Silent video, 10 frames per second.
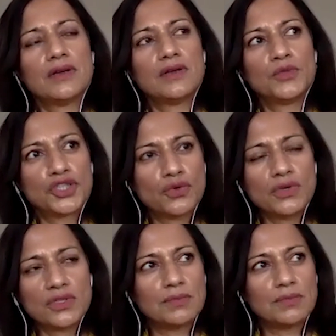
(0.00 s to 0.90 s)
would
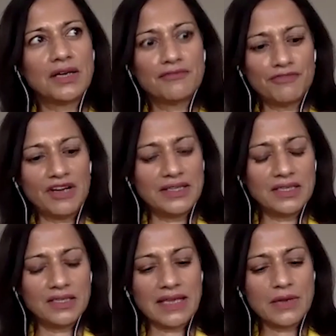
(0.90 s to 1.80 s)
talk to them, and I'd find
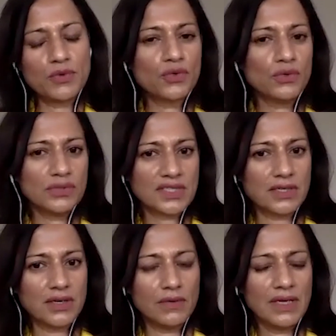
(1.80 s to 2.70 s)
that they
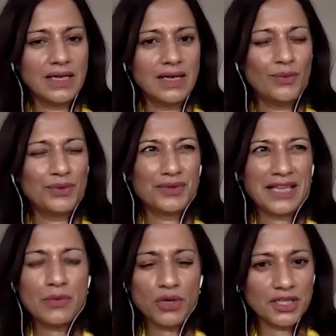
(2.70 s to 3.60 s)

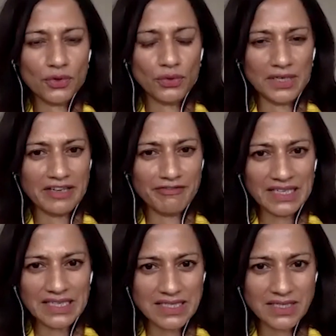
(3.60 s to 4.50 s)
weren't calling it
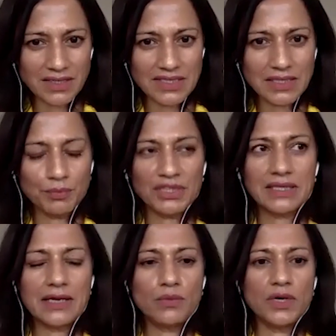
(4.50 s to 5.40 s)
fantasizing, but
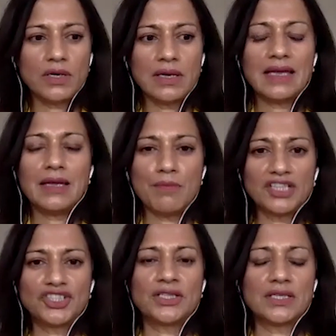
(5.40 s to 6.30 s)
they were
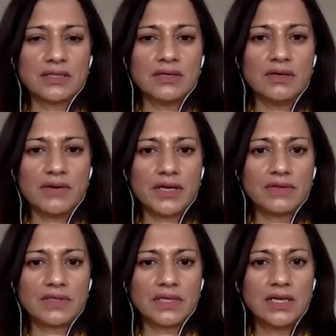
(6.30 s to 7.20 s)
imagining
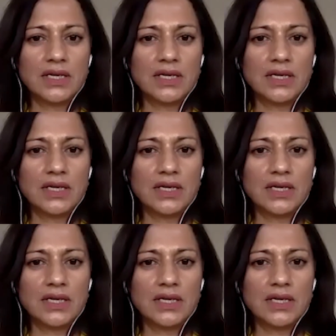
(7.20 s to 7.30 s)
scenarios.